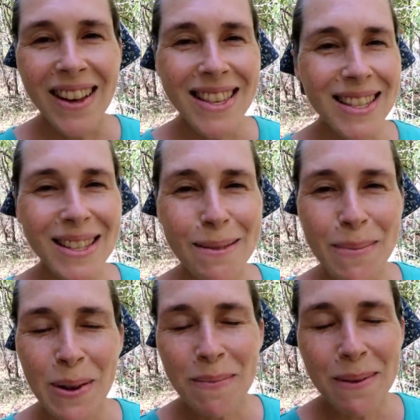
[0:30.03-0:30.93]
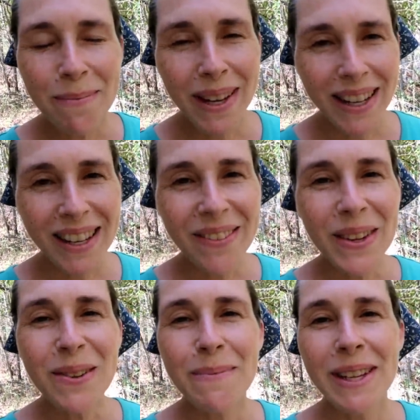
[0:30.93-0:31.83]
This is the moment many of
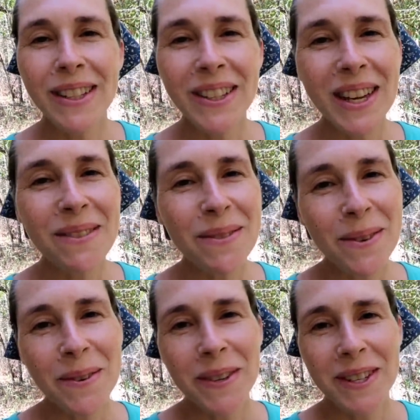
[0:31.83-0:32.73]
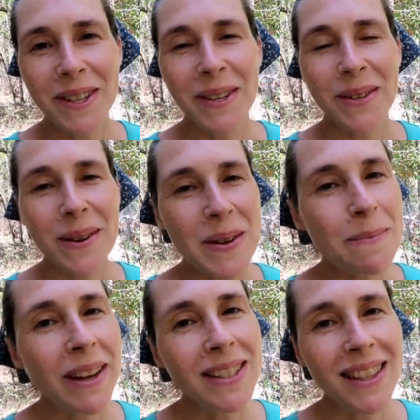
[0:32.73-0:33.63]
you have been looking forward to.
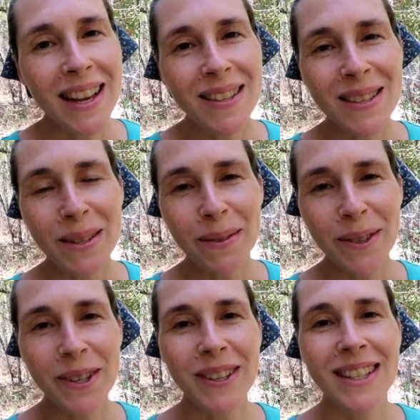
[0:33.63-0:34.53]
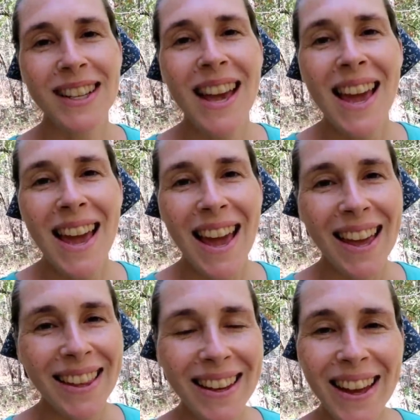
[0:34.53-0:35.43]
Welcome back to Thousands of Roots
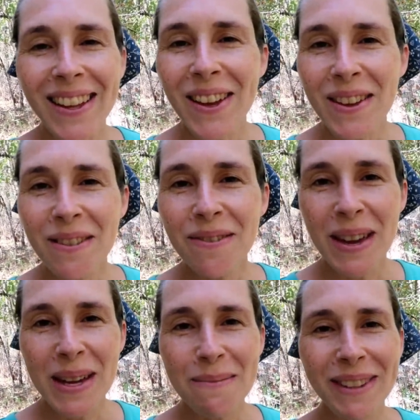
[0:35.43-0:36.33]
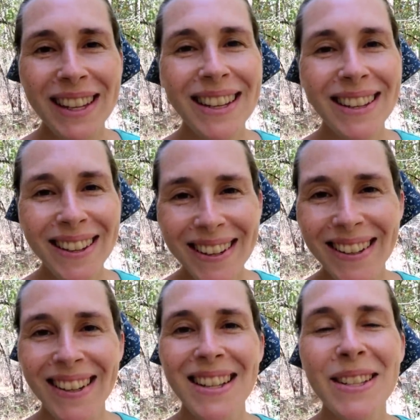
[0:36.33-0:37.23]
and the Kellogg family
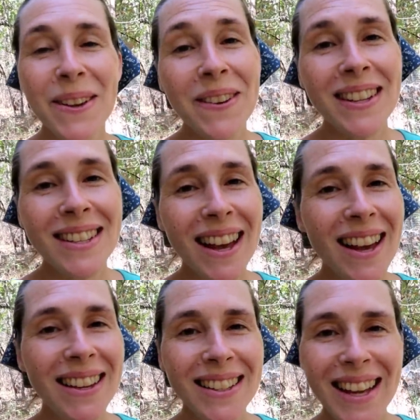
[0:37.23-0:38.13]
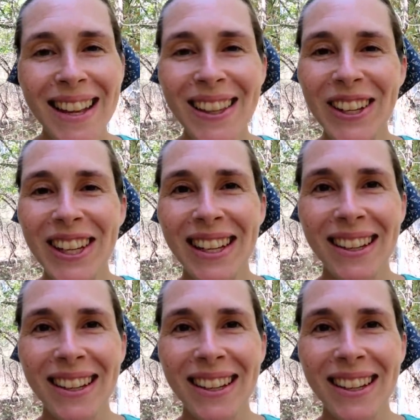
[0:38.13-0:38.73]
yurt. Let's go inside and take a look.